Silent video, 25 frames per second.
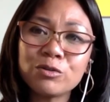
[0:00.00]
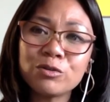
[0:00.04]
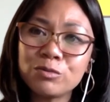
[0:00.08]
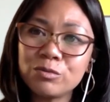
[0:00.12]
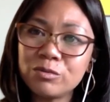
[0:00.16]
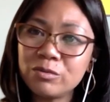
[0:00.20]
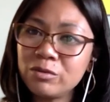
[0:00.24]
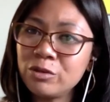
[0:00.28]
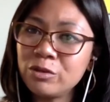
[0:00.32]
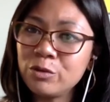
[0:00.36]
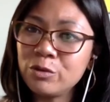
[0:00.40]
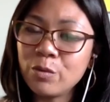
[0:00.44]

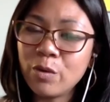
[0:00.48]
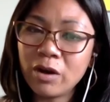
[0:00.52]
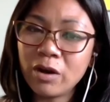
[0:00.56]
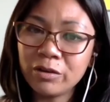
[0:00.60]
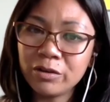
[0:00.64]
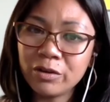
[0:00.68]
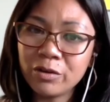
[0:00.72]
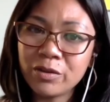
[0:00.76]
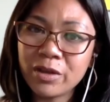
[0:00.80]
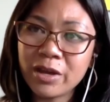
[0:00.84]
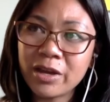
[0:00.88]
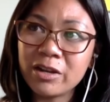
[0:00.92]
you all
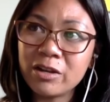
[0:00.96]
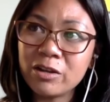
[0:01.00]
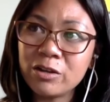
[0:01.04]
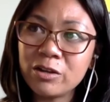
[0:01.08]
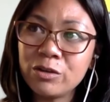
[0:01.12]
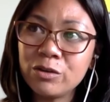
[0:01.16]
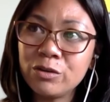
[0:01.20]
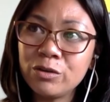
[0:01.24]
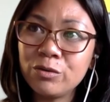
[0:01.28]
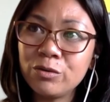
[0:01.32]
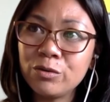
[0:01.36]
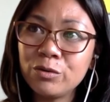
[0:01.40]
know that
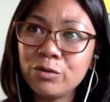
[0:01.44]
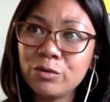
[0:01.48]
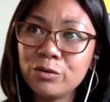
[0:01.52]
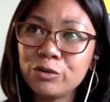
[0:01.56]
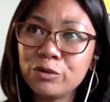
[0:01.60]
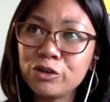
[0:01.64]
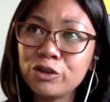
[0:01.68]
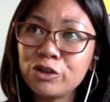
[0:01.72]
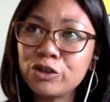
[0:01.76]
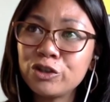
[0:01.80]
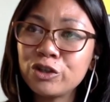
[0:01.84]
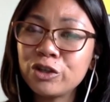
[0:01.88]
you
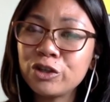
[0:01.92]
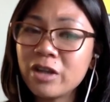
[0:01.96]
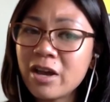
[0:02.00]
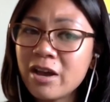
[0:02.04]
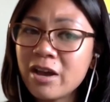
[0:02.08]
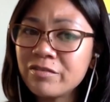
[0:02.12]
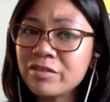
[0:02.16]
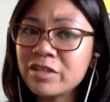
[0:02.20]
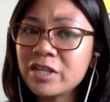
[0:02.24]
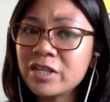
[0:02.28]
should have